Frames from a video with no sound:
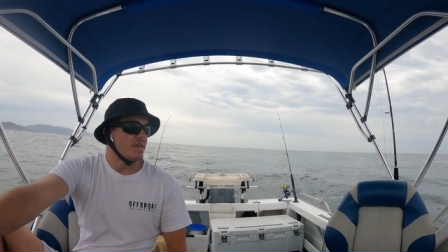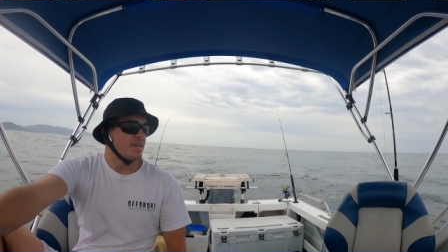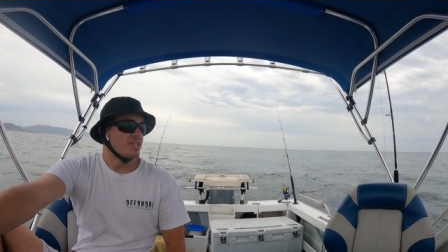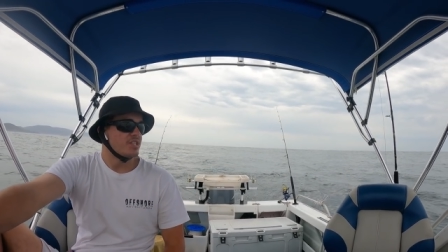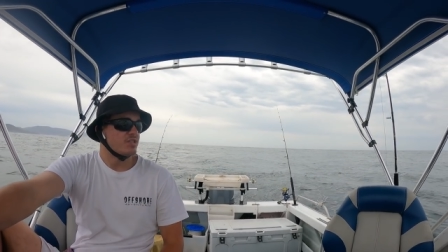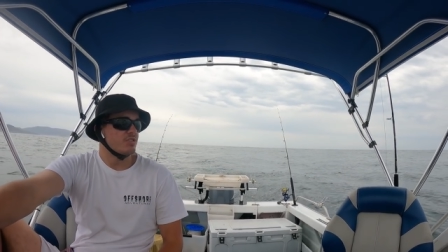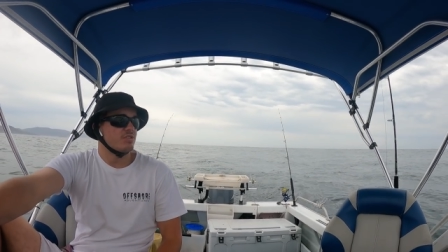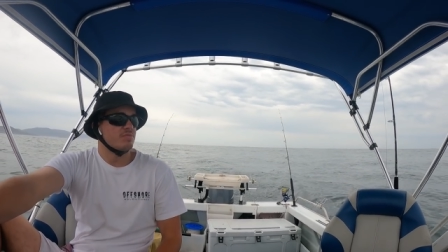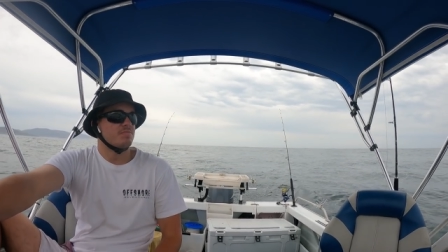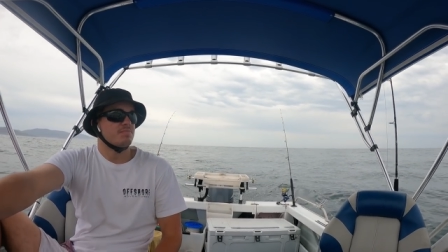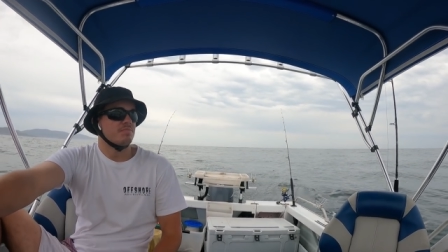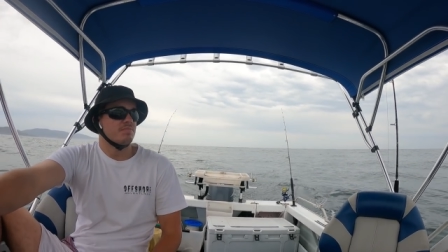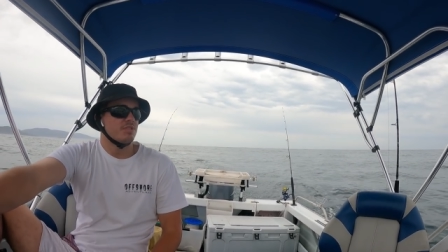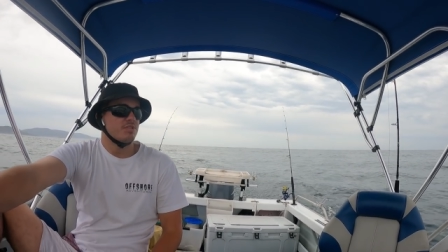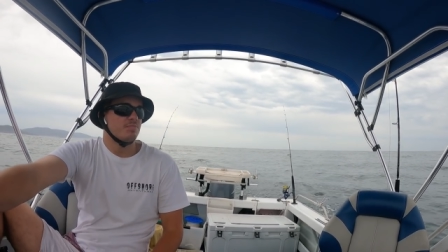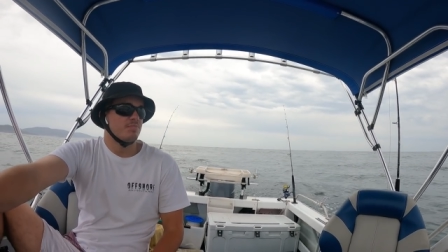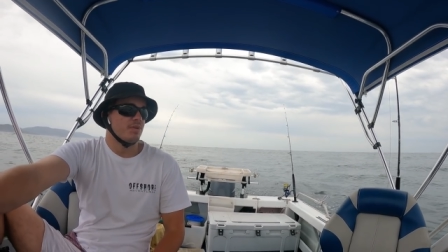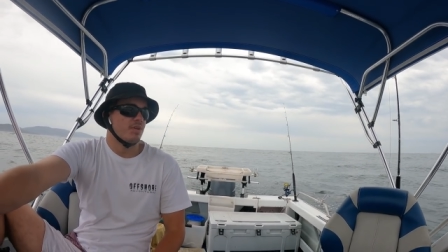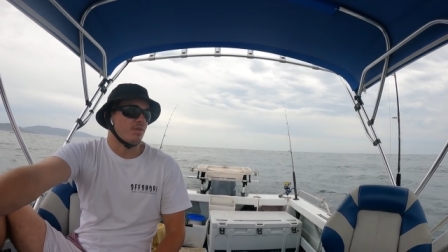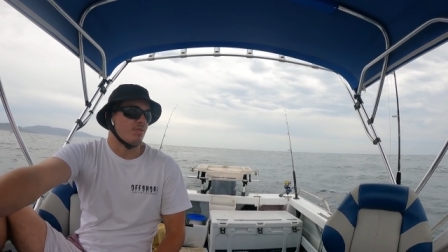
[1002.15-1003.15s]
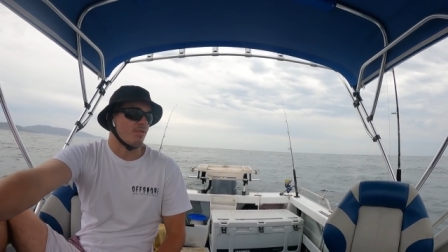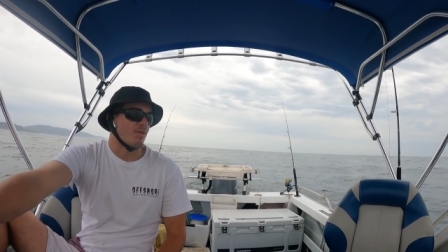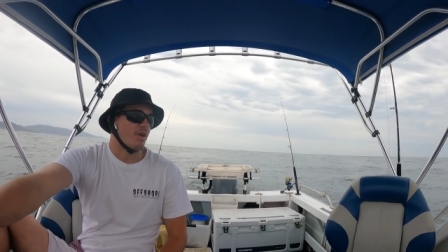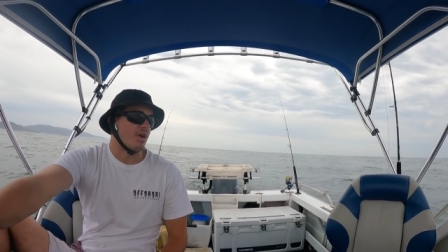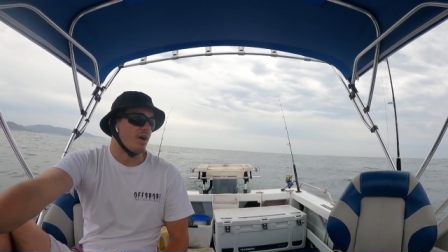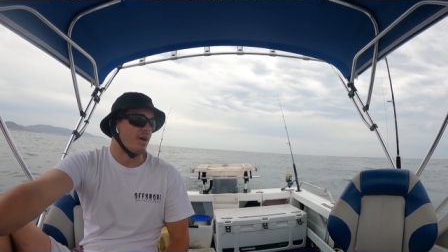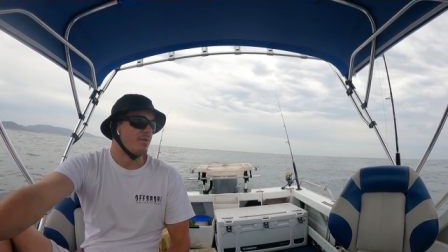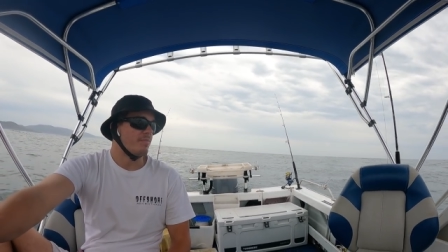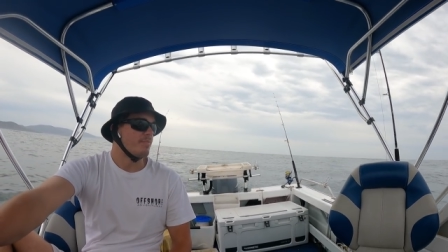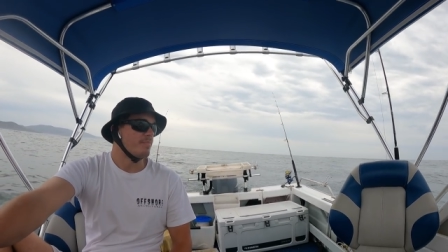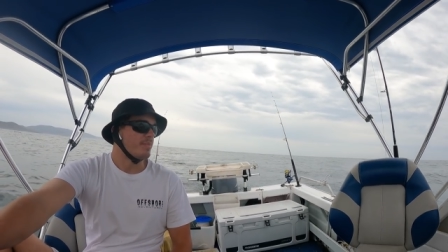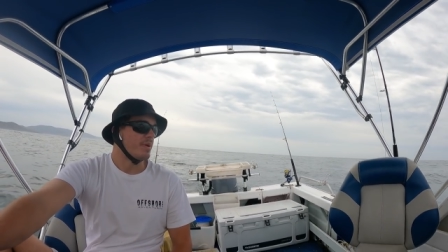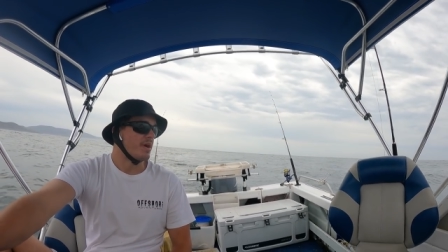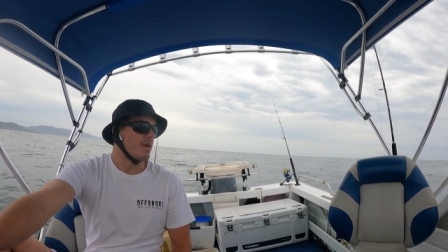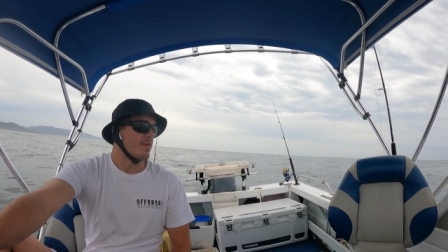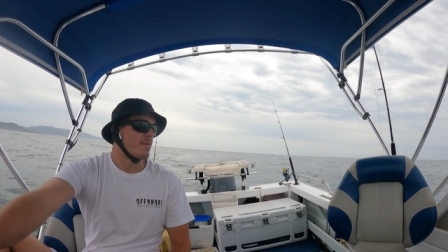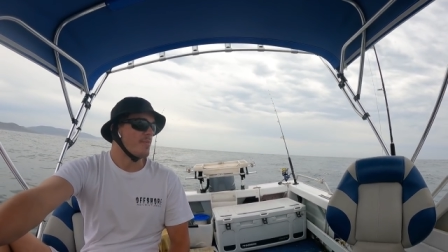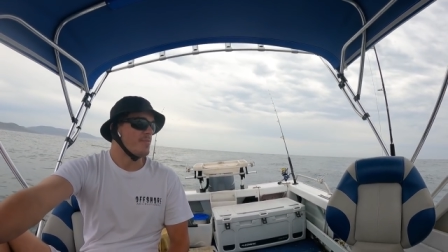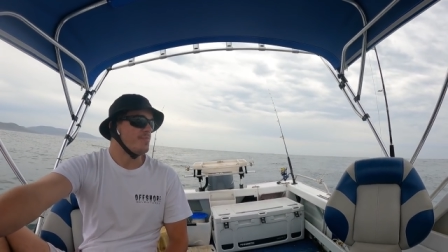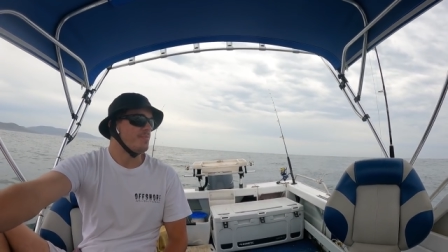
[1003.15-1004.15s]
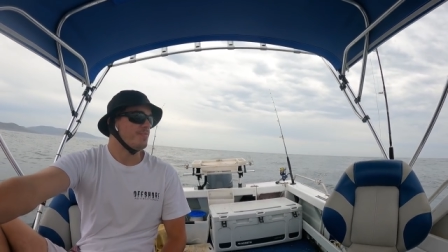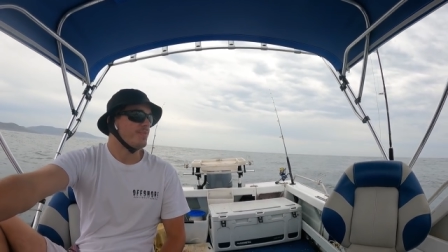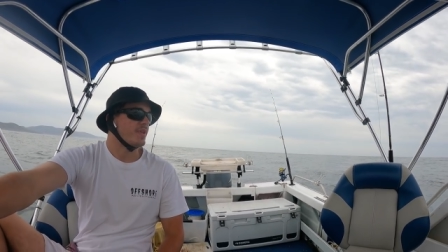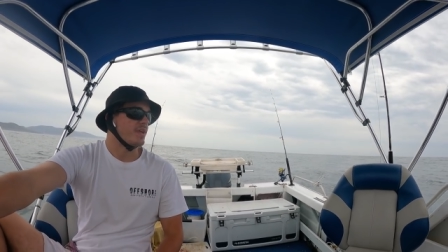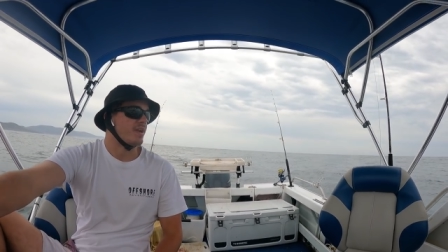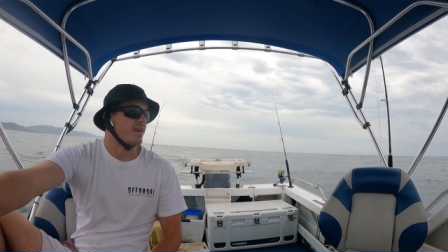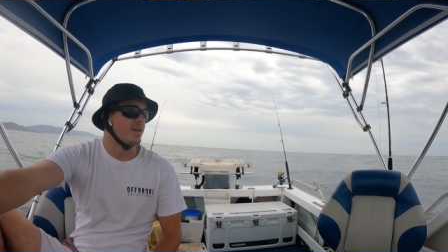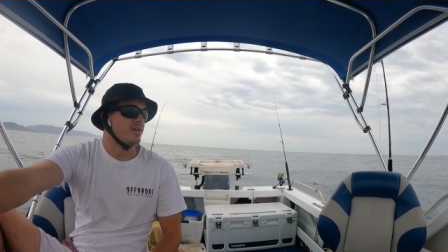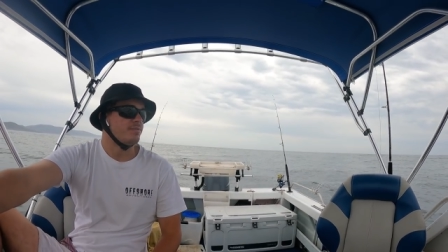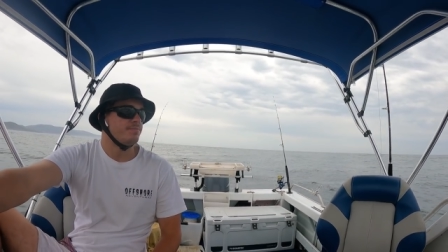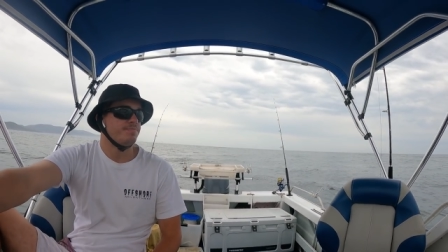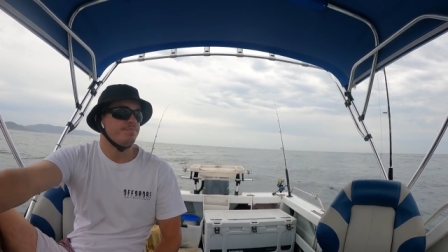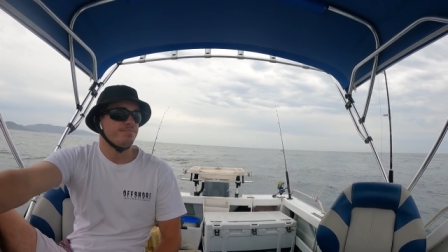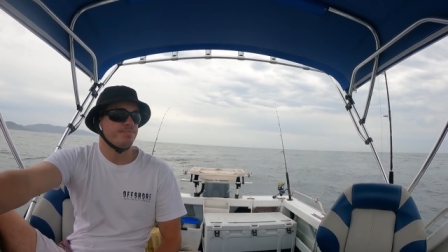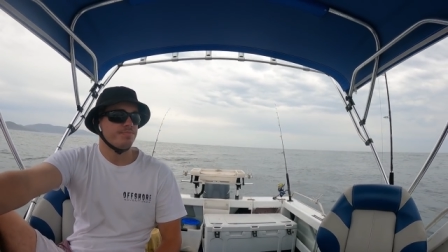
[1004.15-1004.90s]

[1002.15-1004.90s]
it should, should be alright, but, you know,